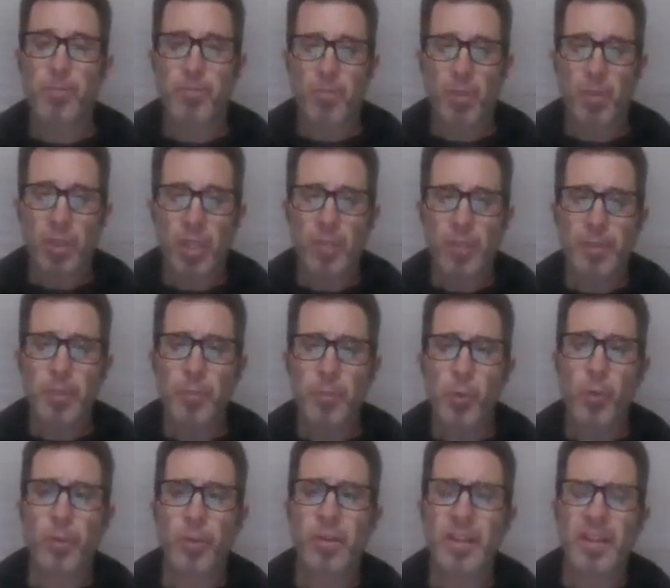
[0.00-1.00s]
a little bit
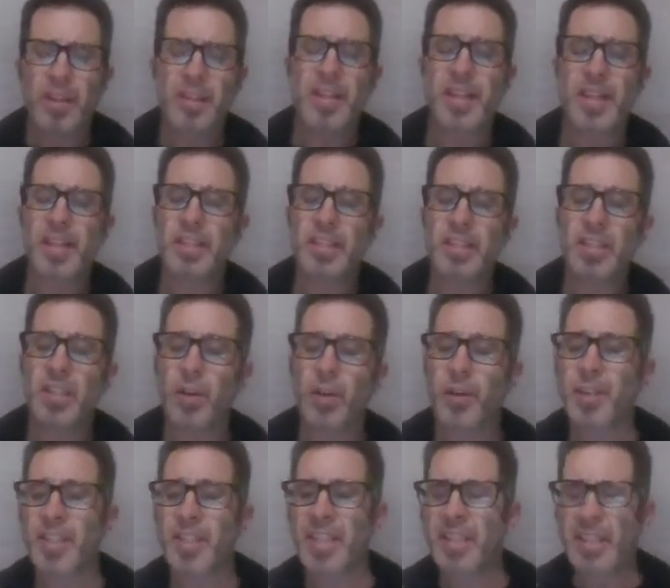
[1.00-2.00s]
more than the
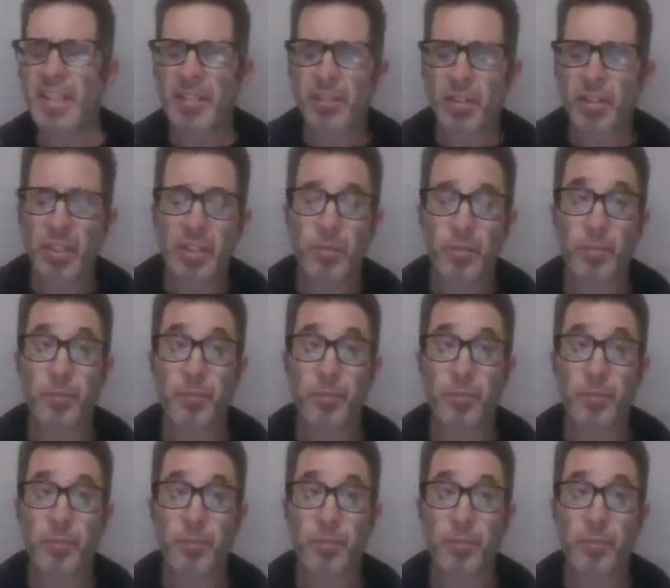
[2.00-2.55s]
RDA level.